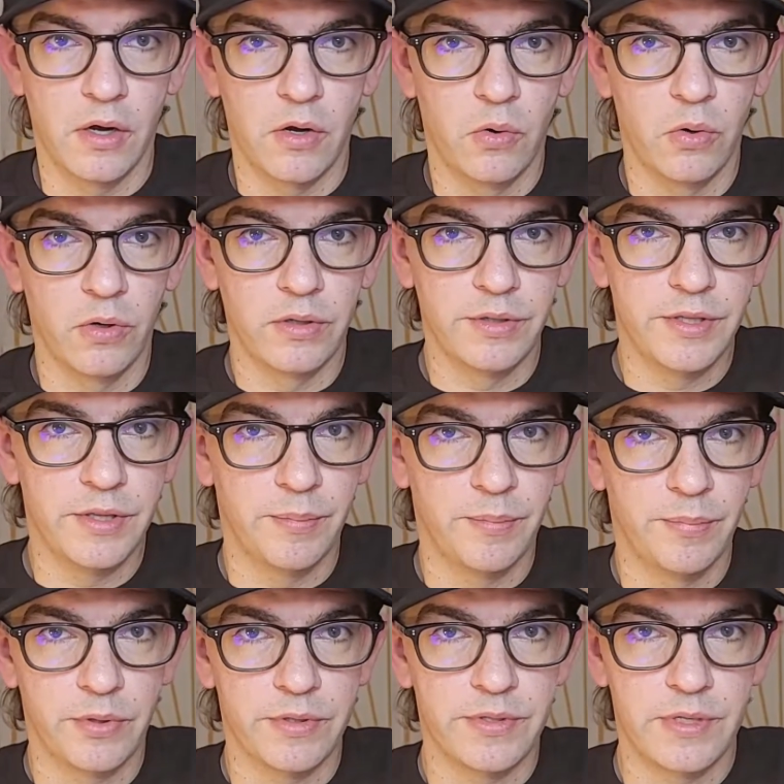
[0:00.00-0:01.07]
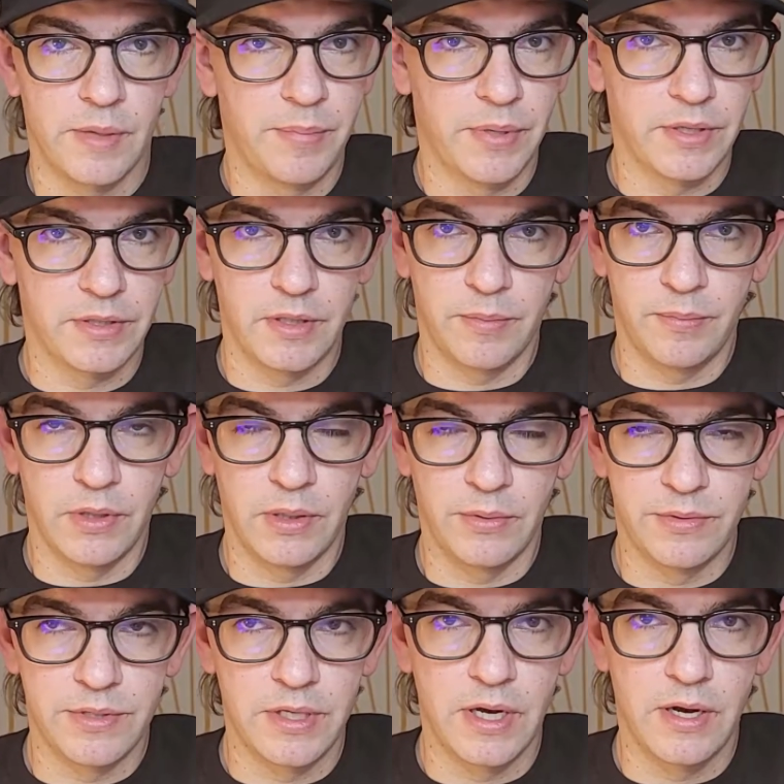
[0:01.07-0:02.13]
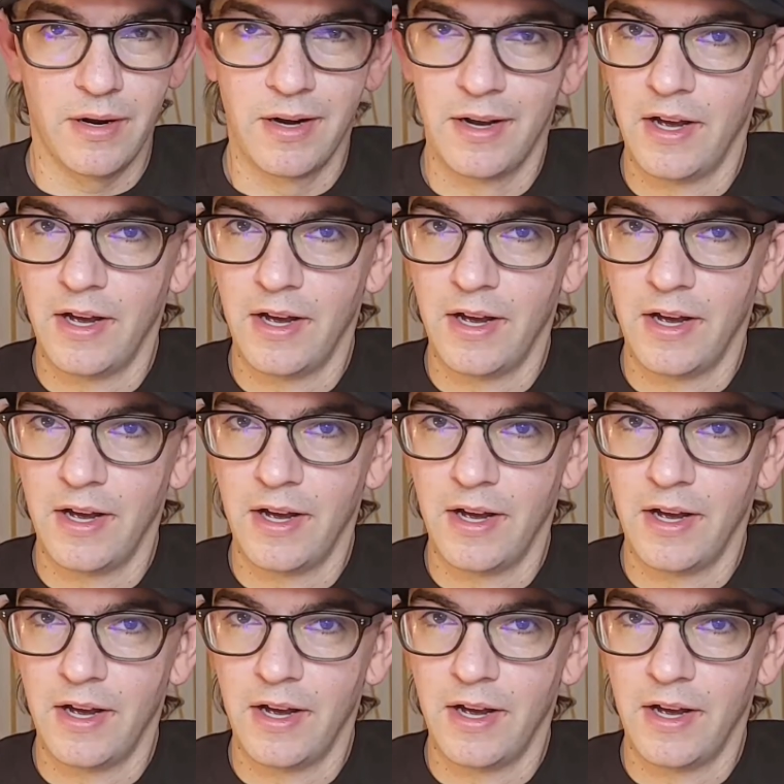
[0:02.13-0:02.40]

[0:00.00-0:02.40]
quickly the books I picked up while I was there.